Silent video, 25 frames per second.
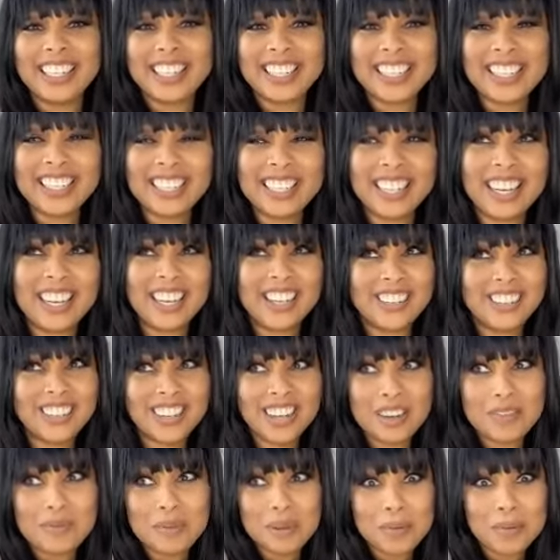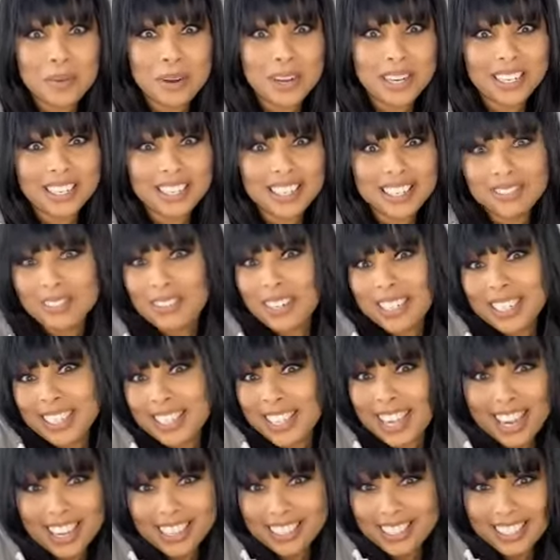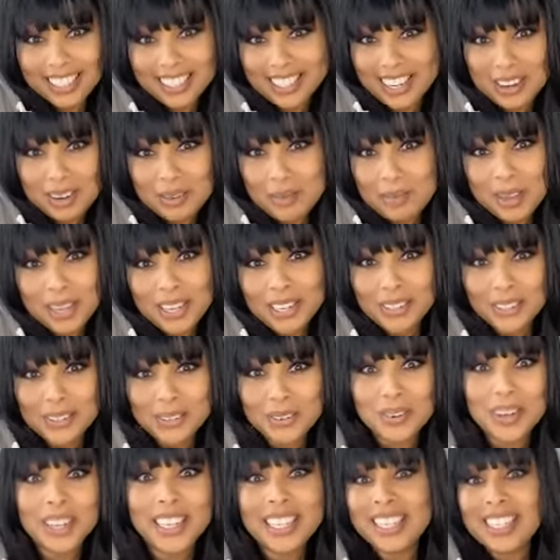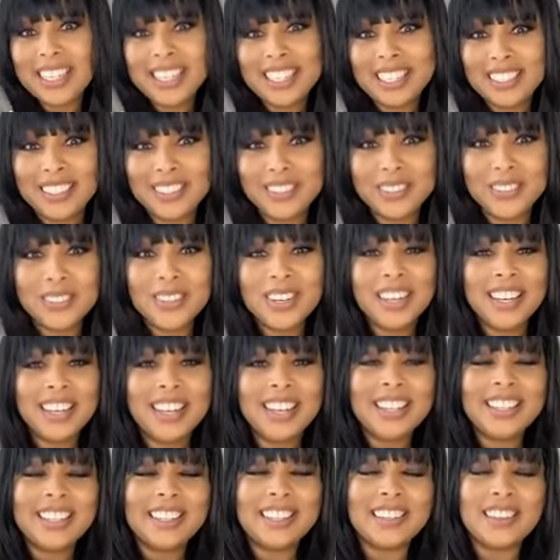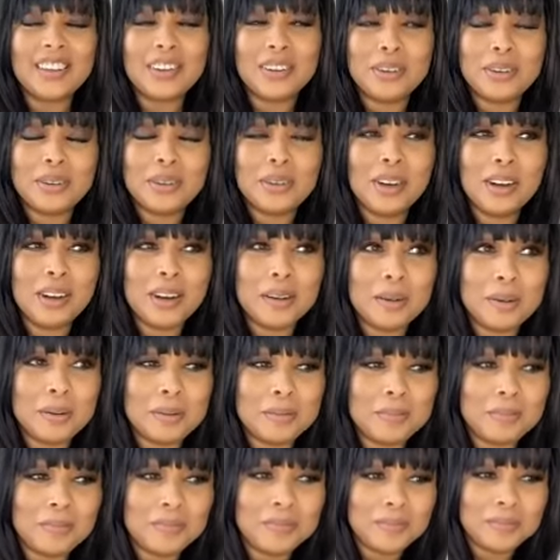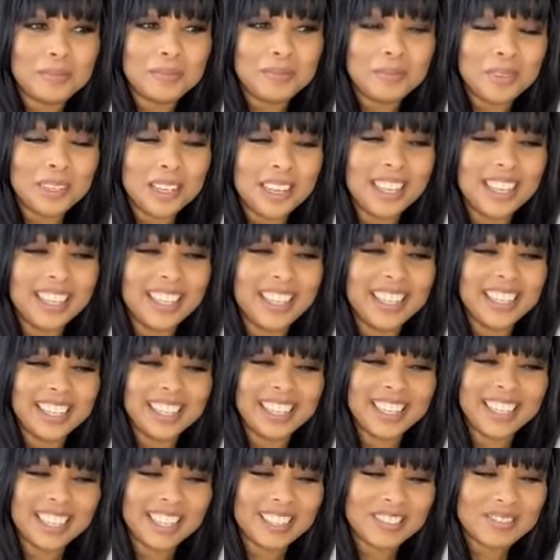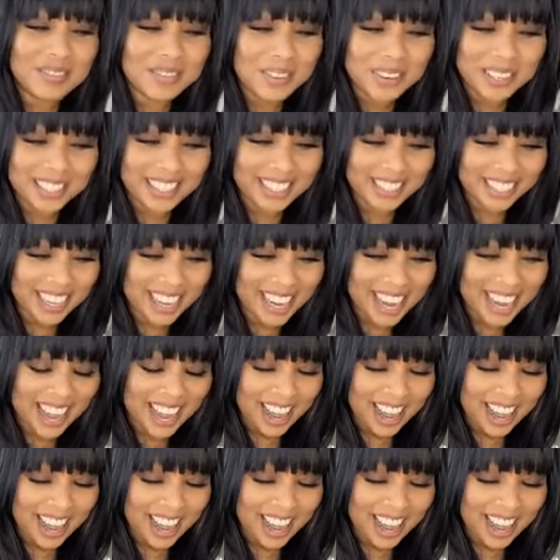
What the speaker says: It's like, okay, but what exactly is going to be new? What is new? So, but